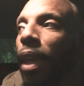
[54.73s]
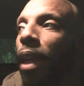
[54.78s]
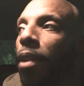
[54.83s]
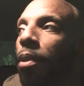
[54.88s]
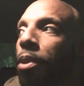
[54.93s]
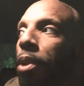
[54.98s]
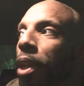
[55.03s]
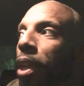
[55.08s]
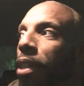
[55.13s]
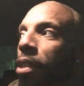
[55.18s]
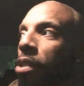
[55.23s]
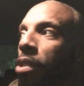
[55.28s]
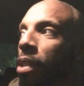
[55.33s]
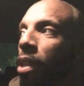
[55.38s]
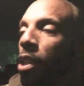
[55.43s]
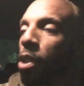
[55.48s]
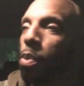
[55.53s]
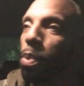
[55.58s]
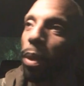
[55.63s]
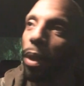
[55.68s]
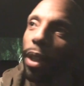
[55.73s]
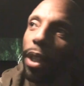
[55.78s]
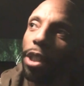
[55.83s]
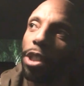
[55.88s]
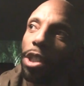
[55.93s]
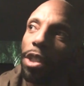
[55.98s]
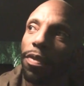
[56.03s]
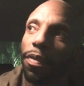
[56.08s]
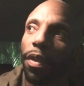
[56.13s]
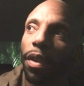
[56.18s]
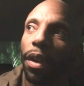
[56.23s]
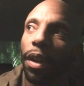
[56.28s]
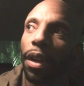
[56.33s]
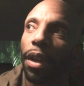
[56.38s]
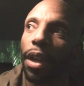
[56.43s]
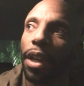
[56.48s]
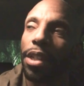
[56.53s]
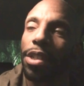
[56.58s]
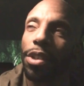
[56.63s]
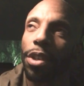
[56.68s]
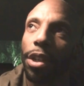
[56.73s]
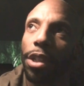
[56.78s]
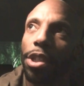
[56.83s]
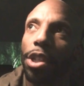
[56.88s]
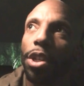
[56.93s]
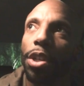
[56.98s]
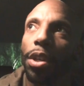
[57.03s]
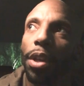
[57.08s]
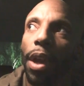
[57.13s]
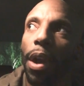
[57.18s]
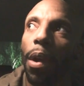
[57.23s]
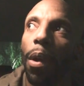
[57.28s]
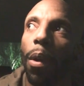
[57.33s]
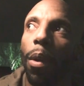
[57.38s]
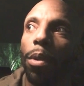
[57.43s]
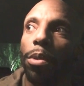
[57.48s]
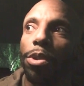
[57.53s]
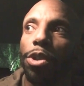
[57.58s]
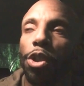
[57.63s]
it's good to know